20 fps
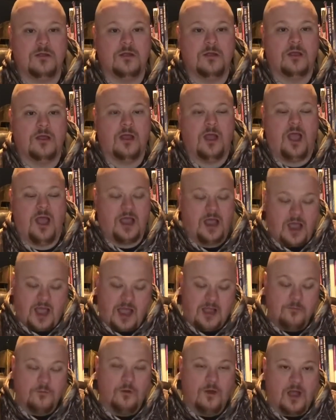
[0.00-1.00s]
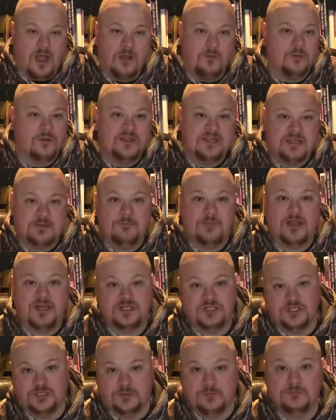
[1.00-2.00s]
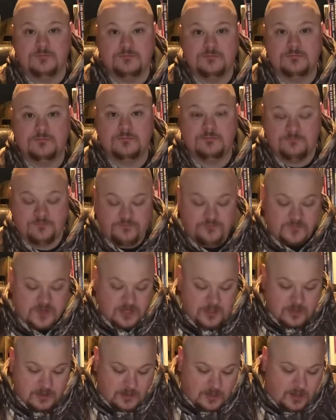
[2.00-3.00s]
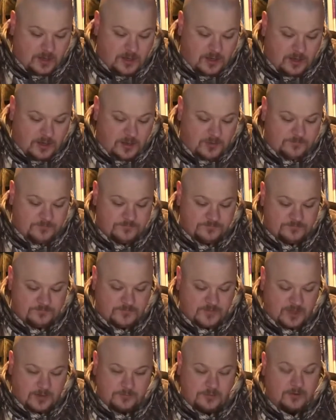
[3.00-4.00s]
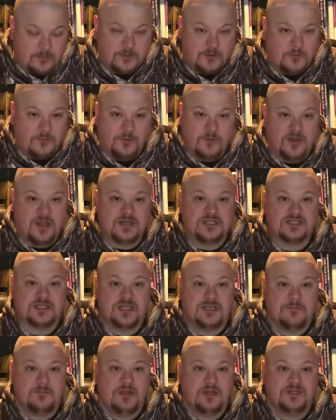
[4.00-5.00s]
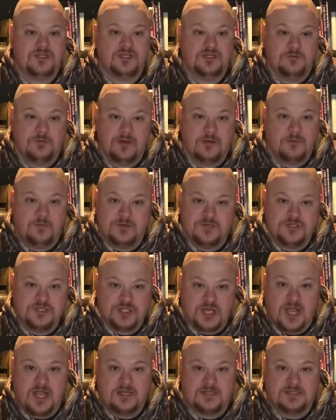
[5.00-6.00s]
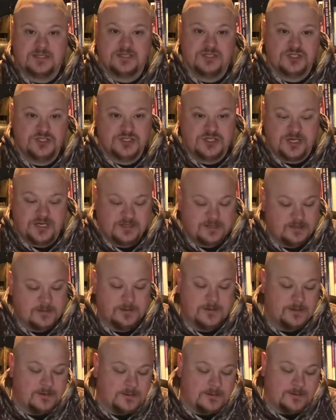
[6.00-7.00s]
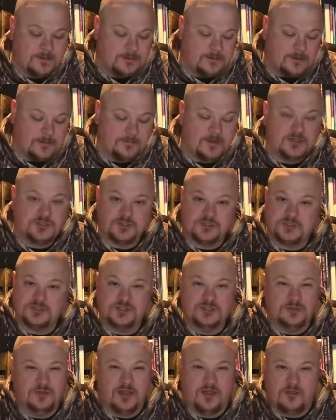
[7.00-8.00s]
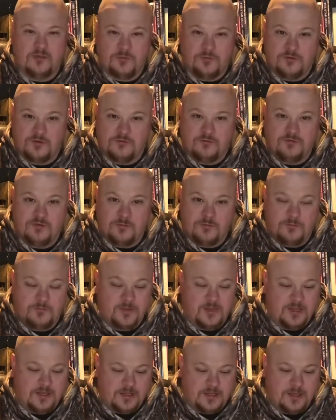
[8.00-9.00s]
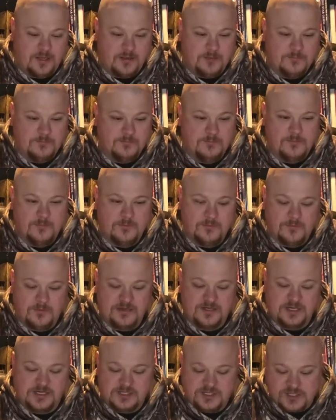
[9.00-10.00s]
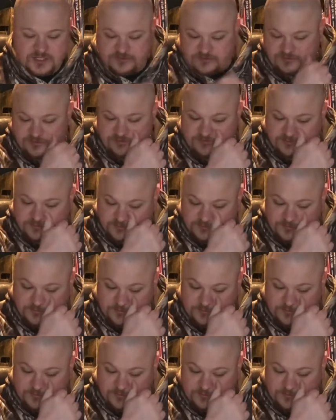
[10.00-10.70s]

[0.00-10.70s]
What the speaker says: I will eat my shoe. I probably won't actually eat my shoe, but I will be shocked as shit. I'm not sure shoe leather would agree with my my digestive system.